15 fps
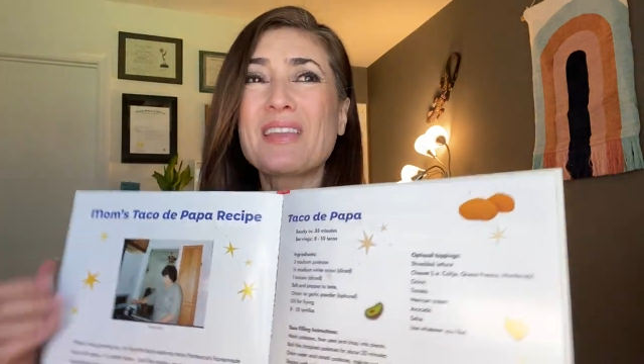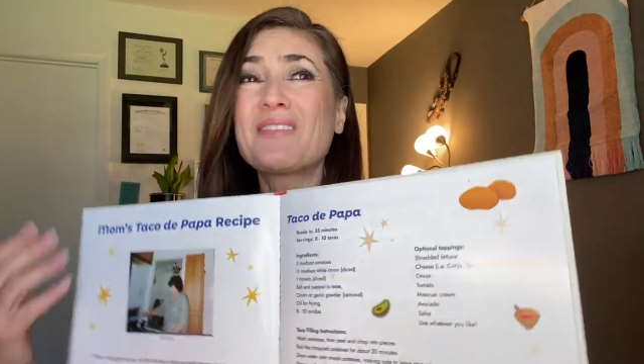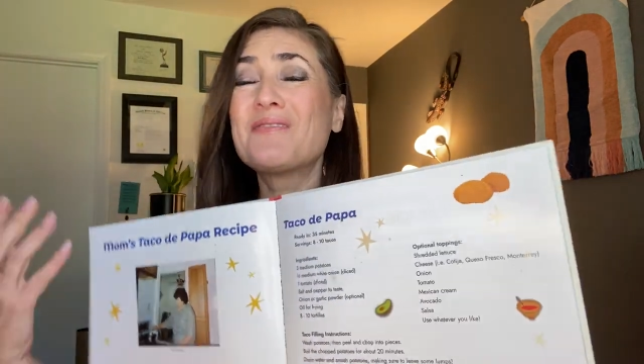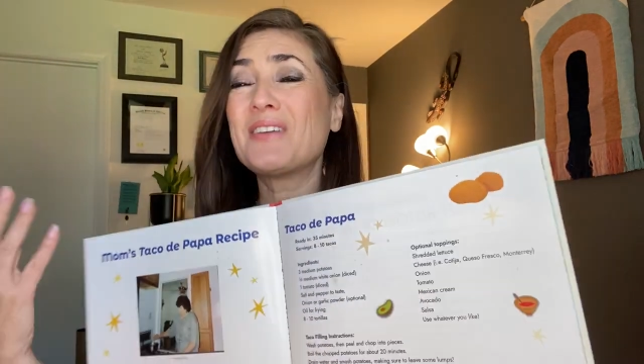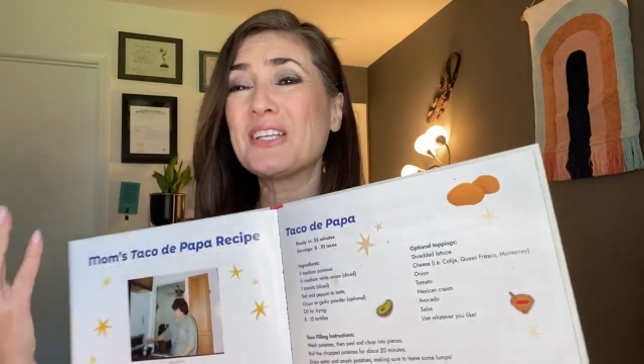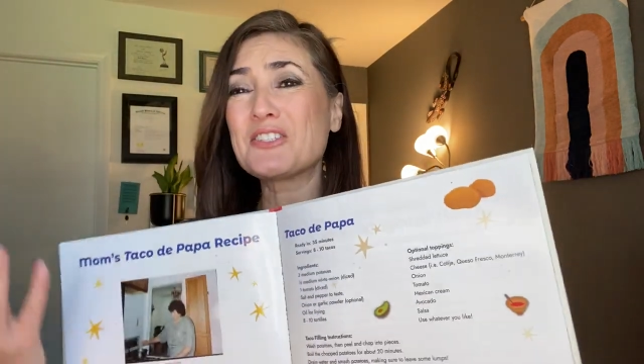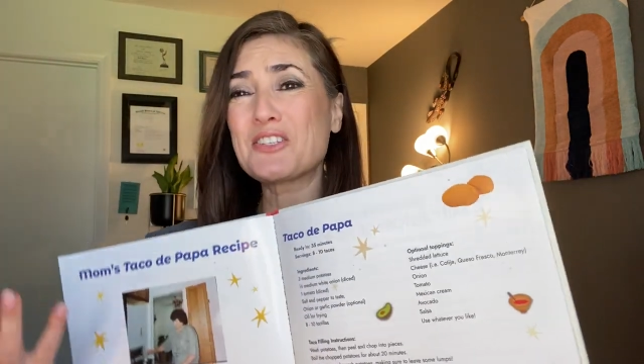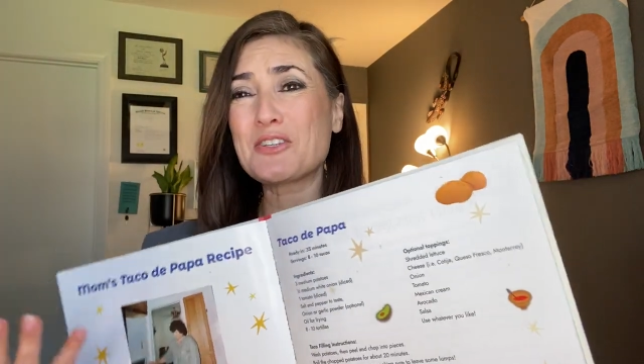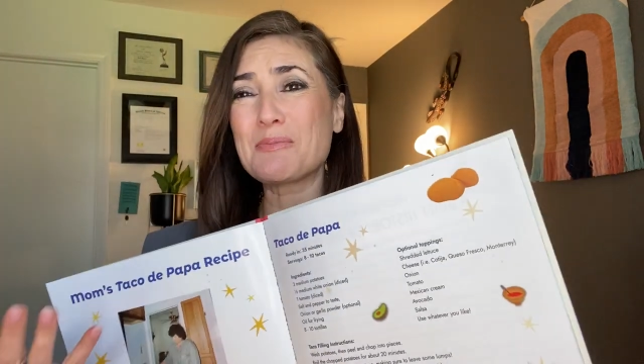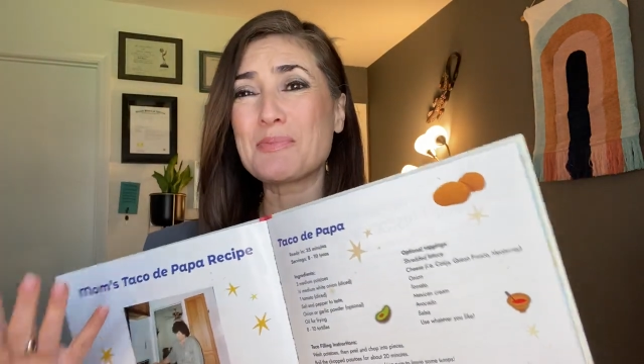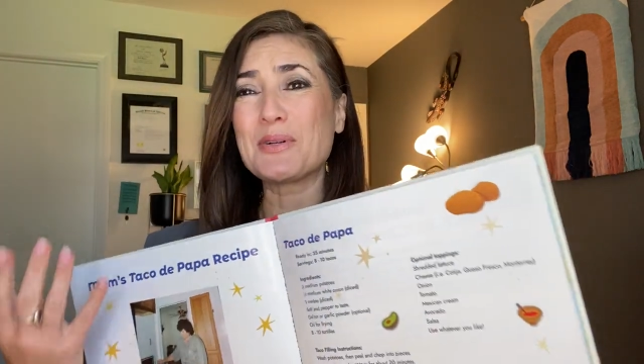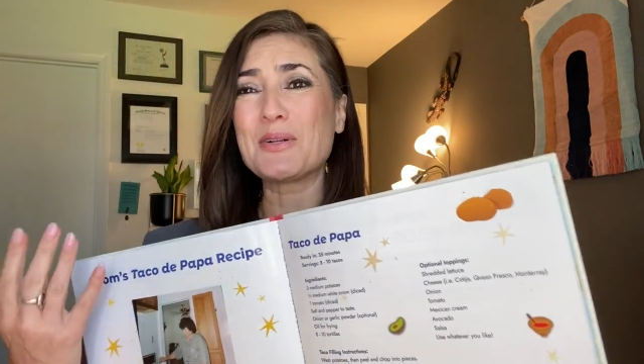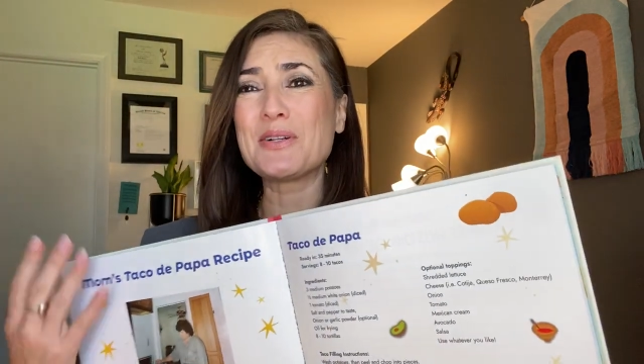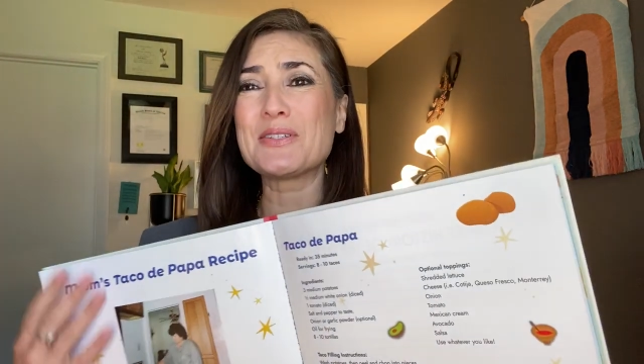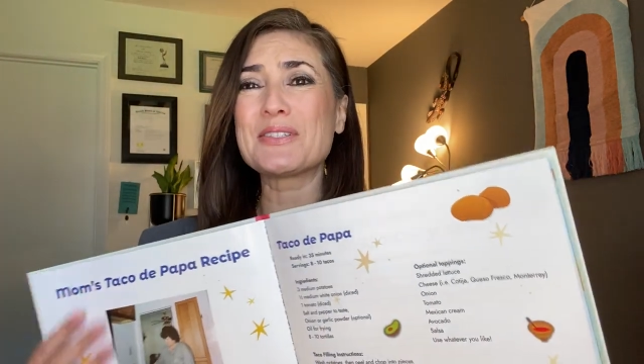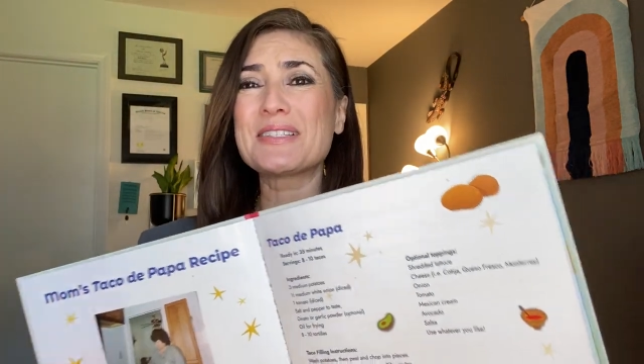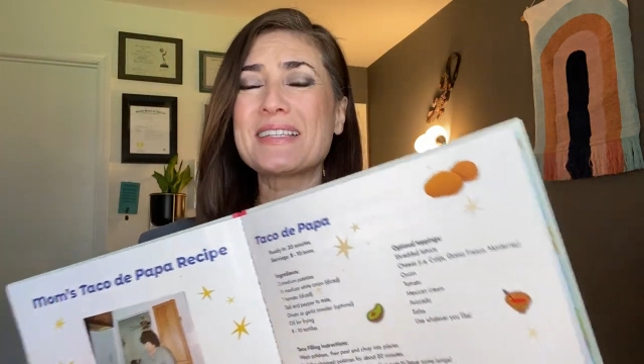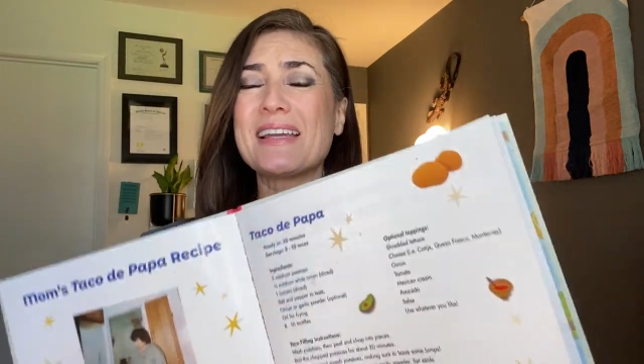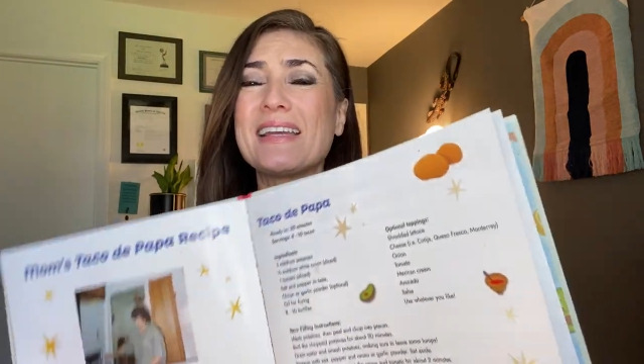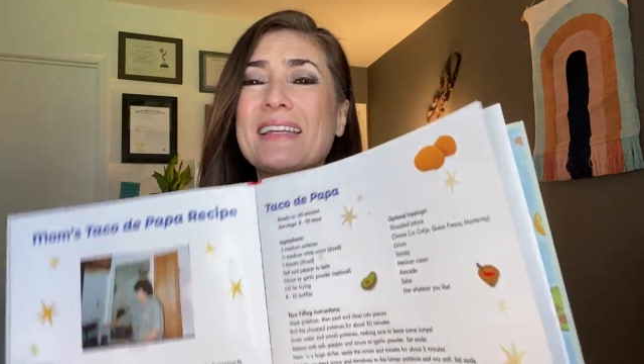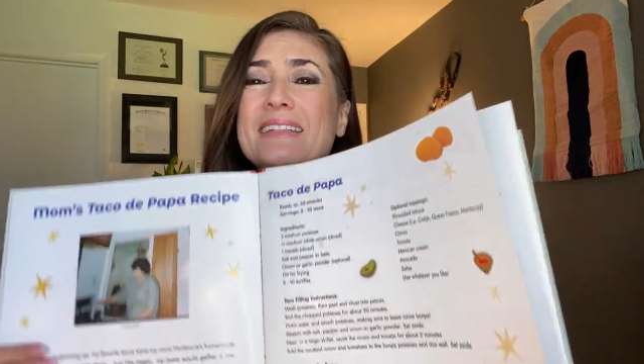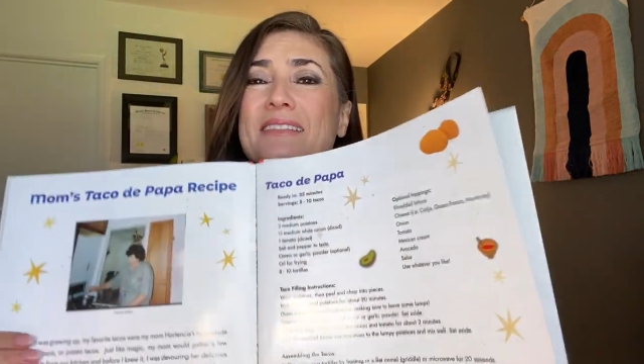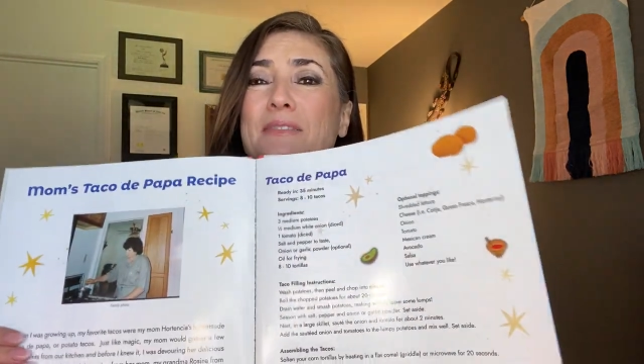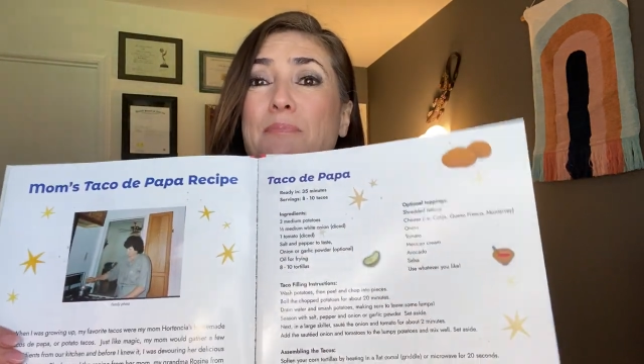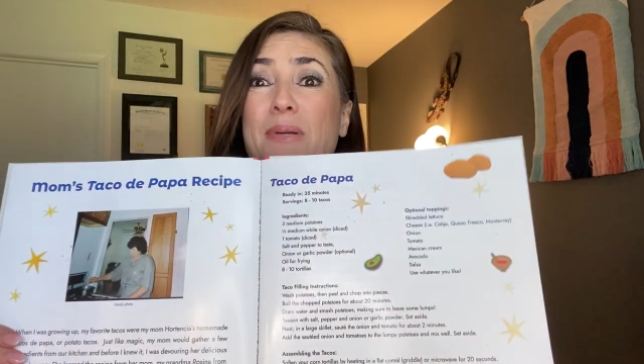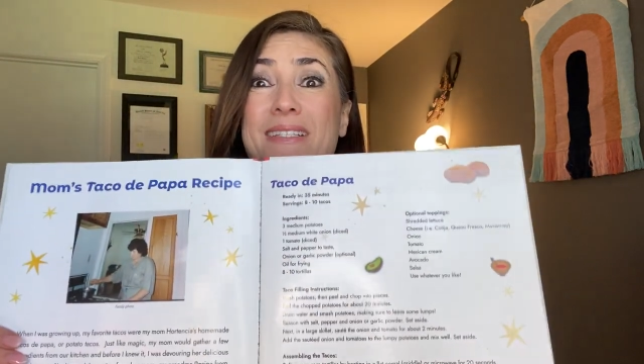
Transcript: vegetables and